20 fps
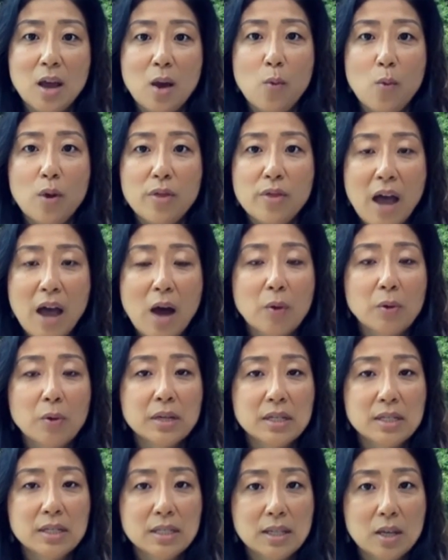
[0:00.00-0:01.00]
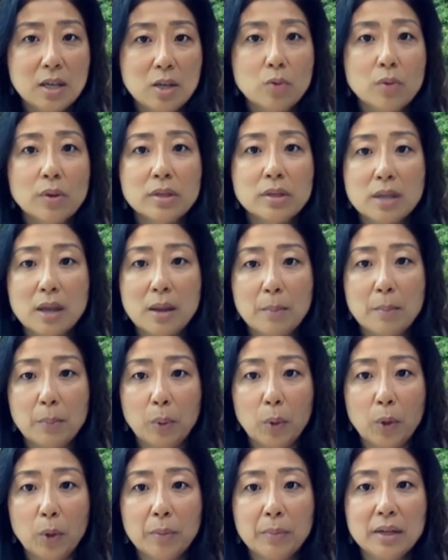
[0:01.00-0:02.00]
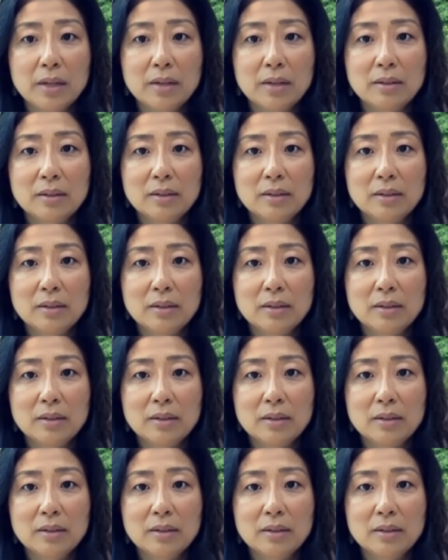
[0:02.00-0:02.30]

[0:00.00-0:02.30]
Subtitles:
without continuous employment.